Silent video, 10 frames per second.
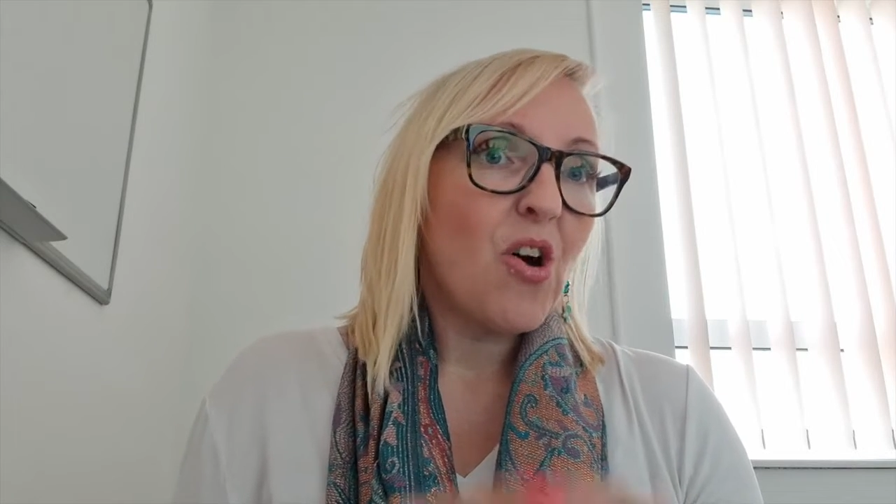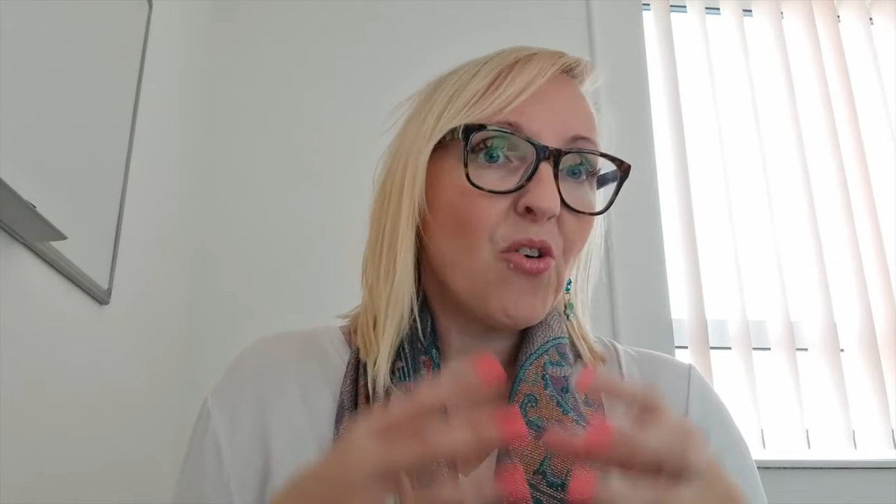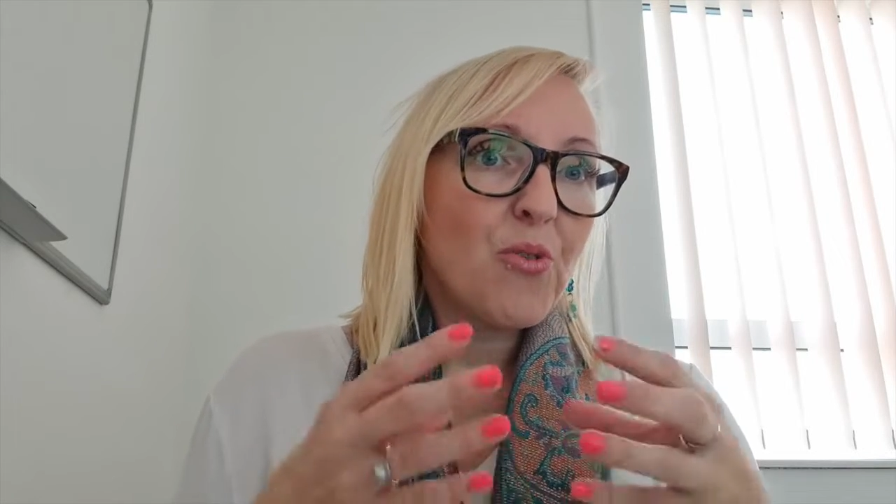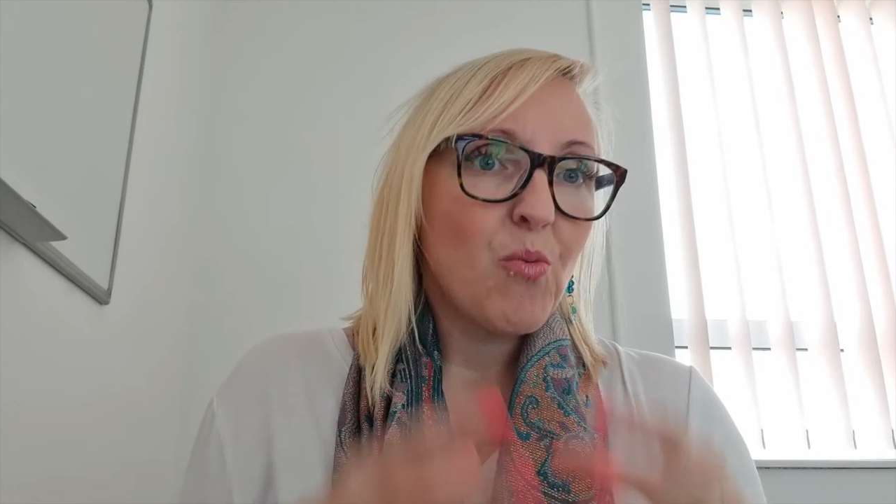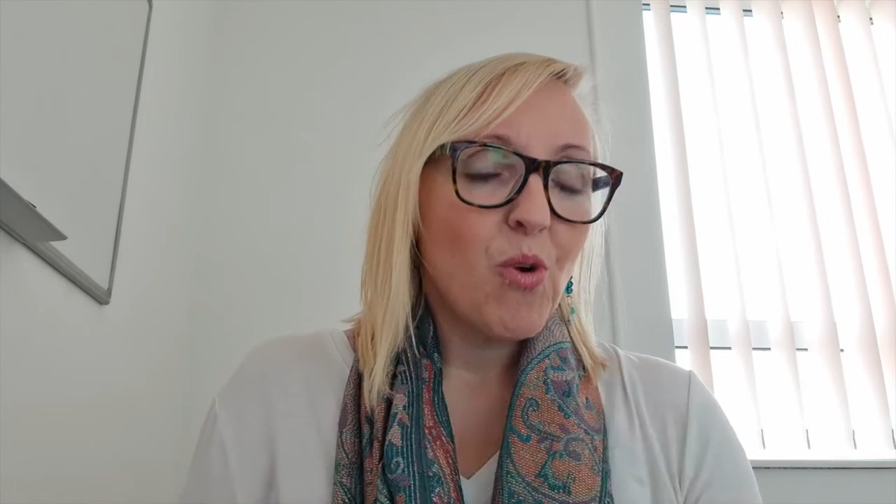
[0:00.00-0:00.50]

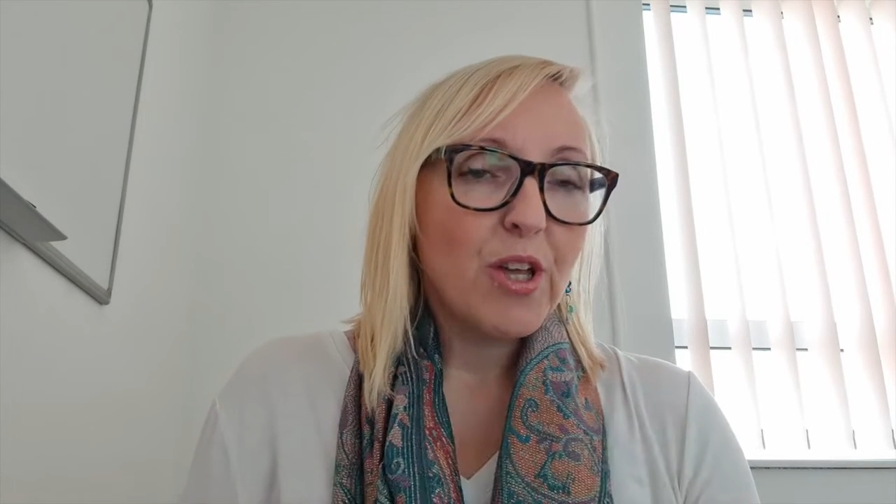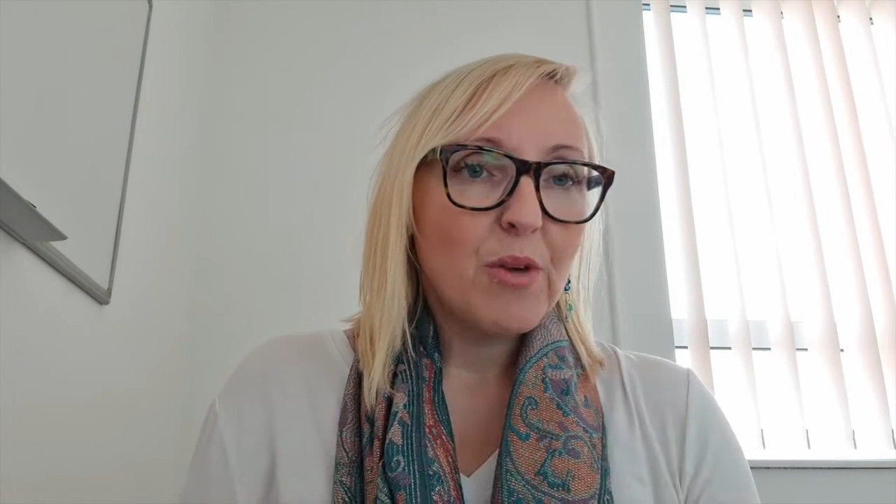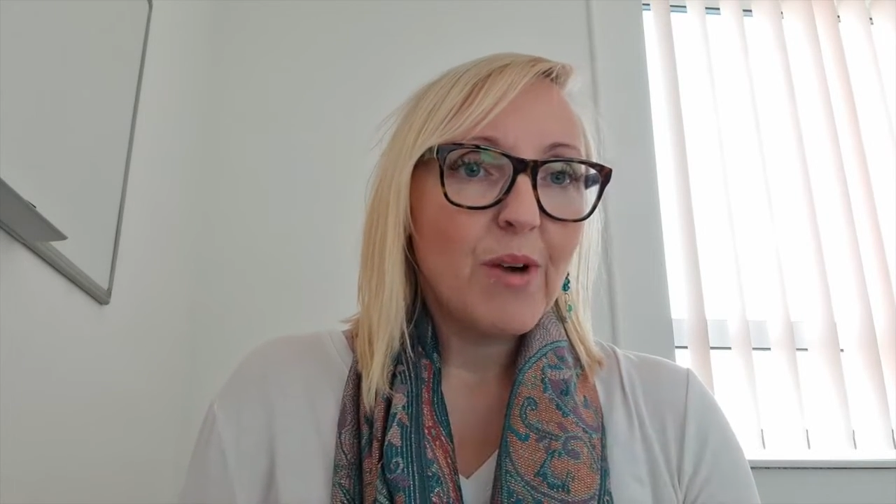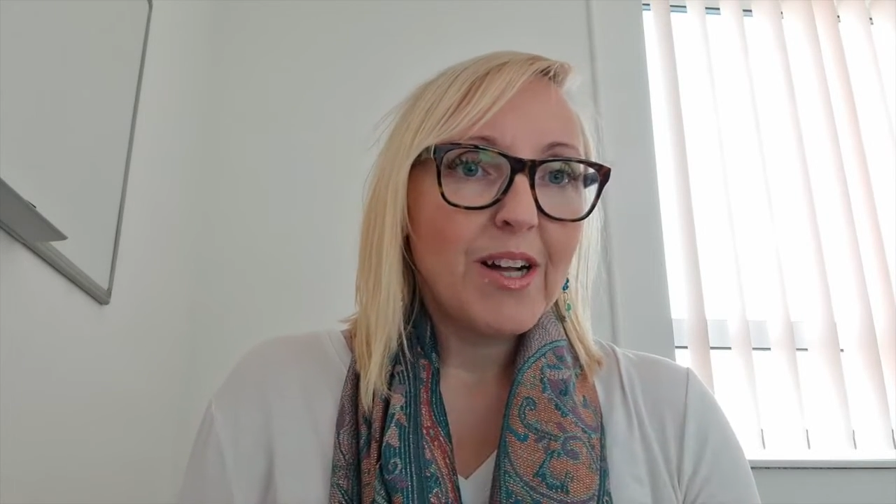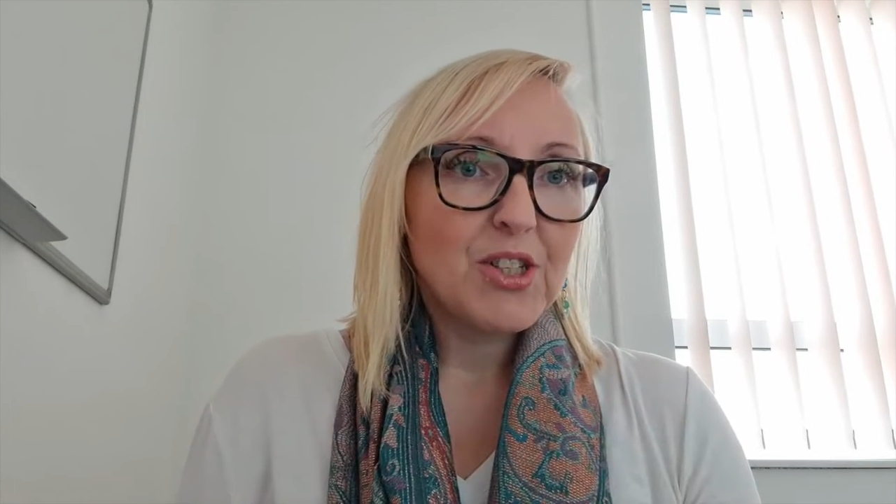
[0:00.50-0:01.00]
on what
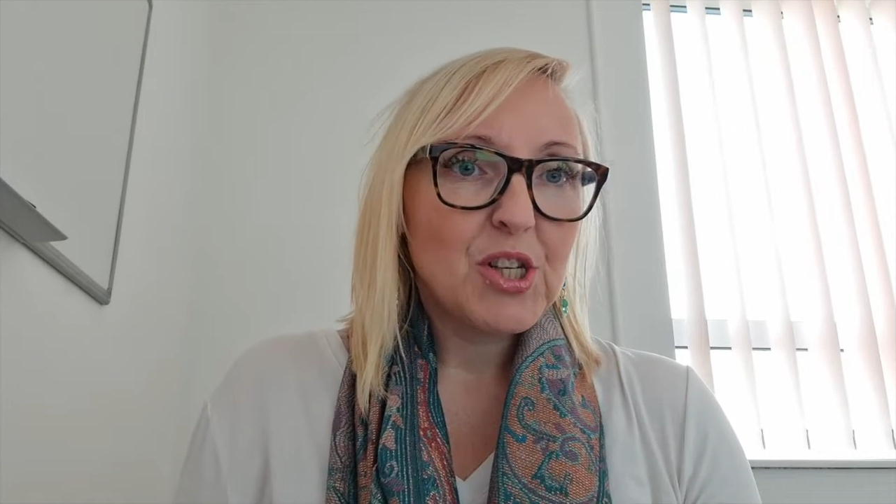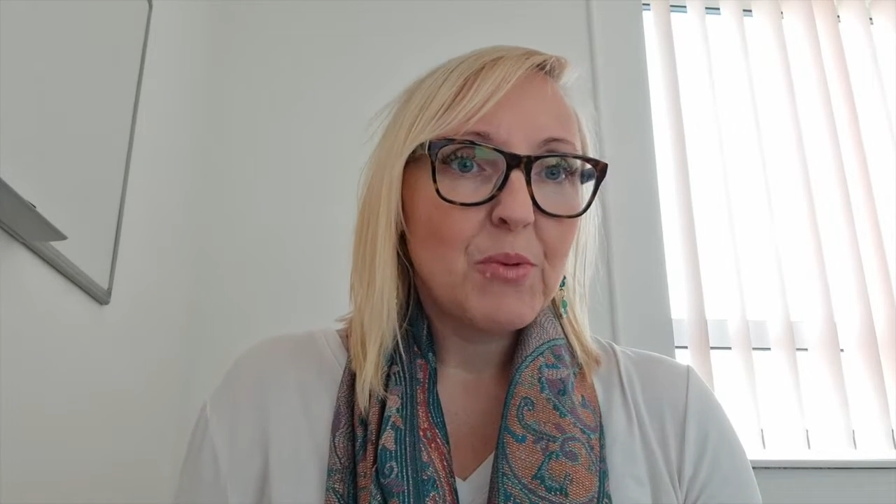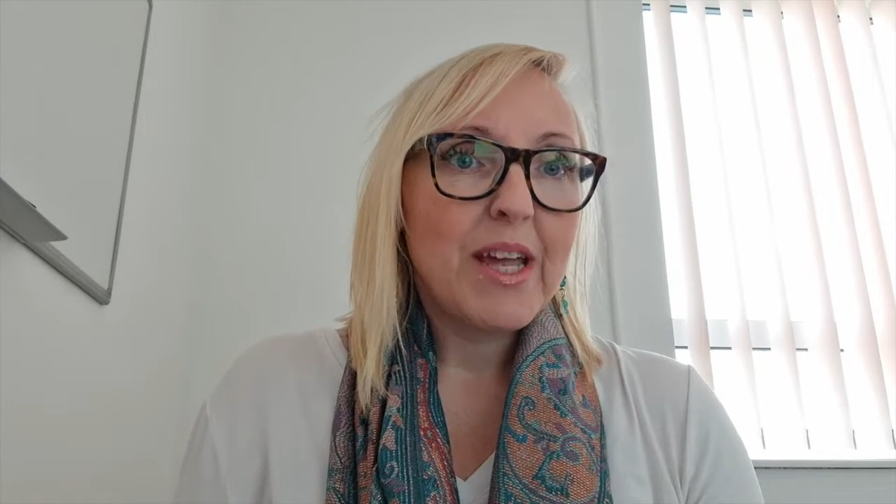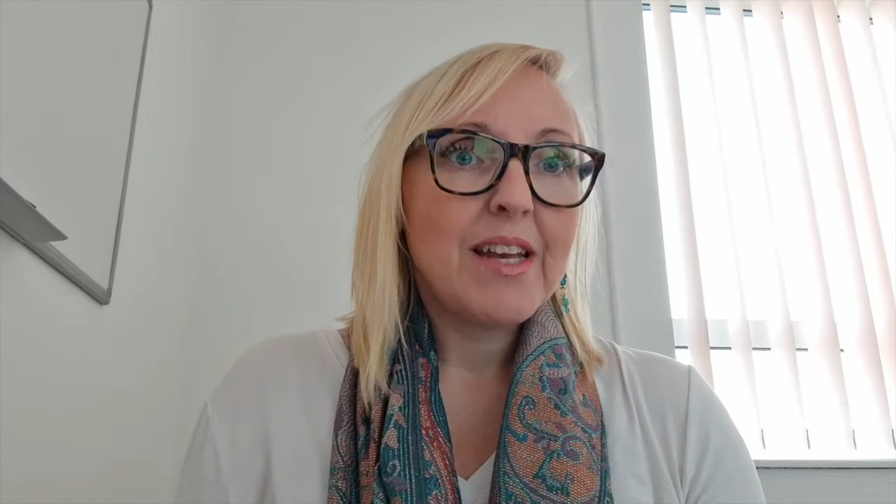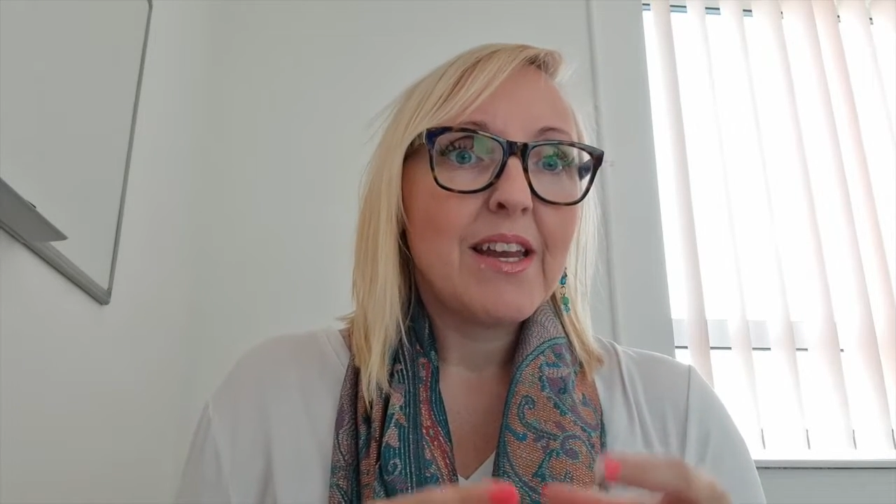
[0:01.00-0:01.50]
you are
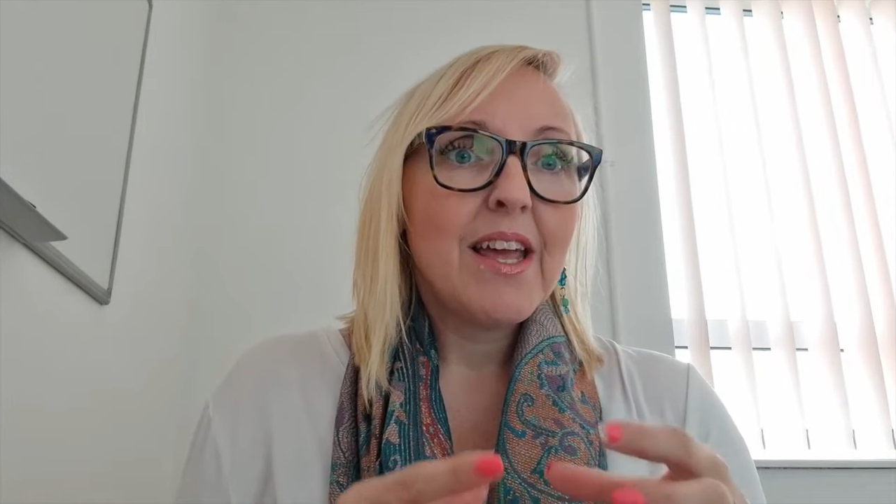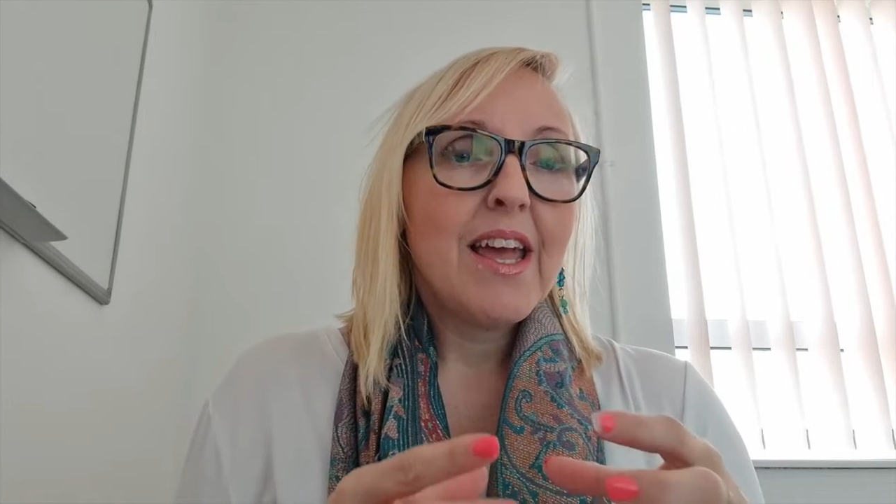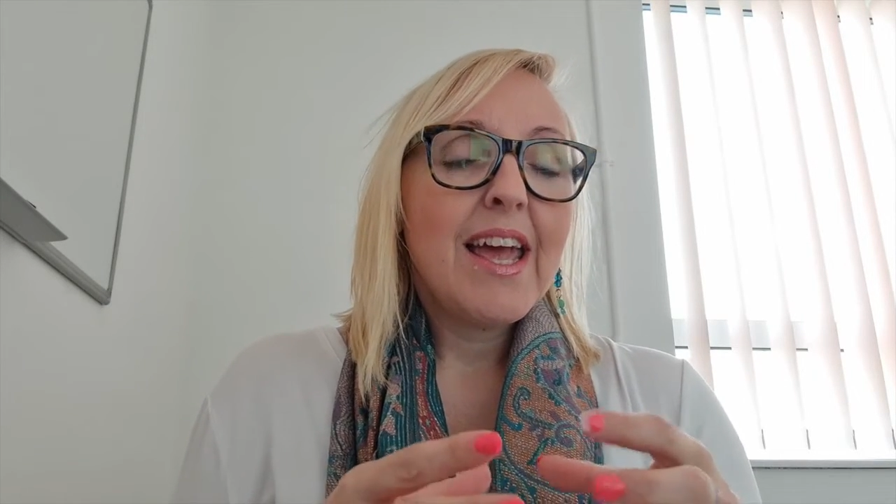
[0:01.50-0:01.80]
doing